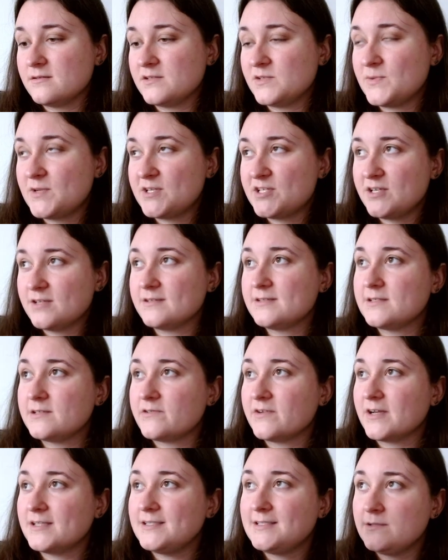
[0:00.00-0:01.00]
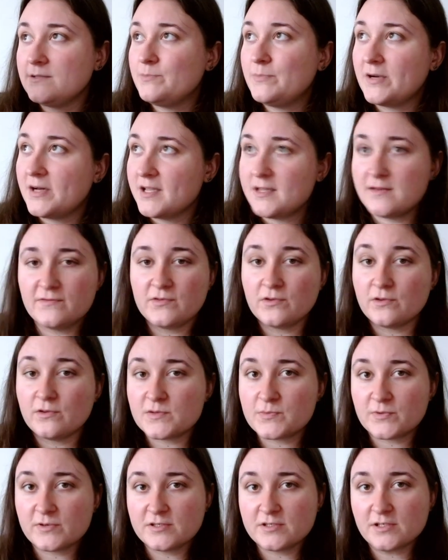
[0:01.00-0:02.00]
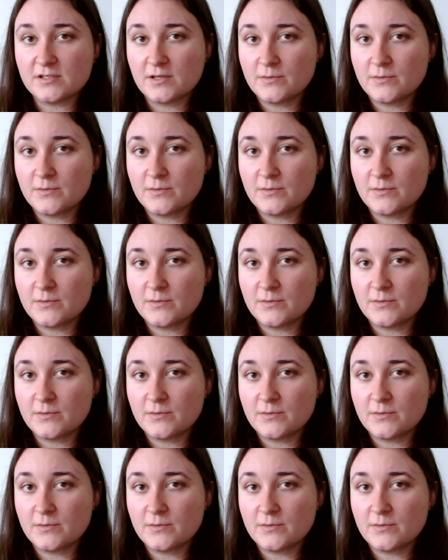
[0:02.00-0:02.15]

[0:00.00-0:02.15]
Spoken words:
especially considering I didn't buy it for this project.